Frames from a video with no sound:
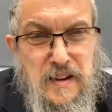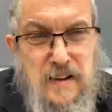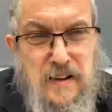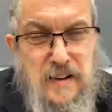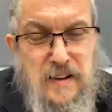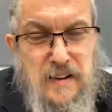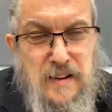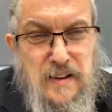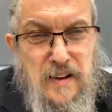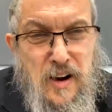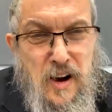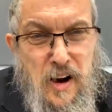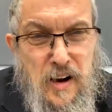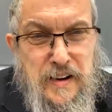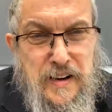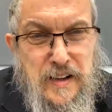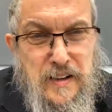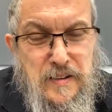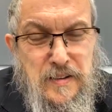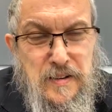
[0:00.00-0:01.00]
uh,
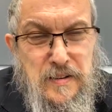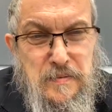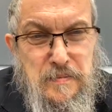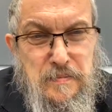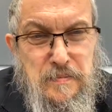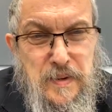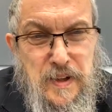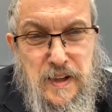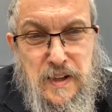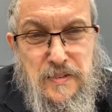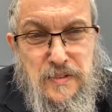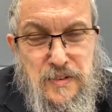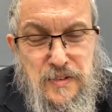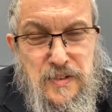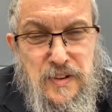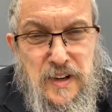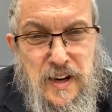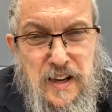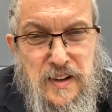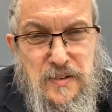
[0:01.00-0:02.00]
on it because it's
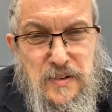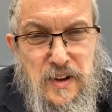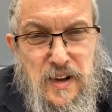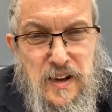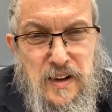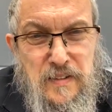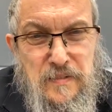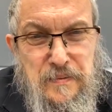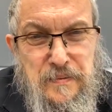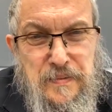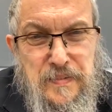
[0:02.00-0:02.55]
in exile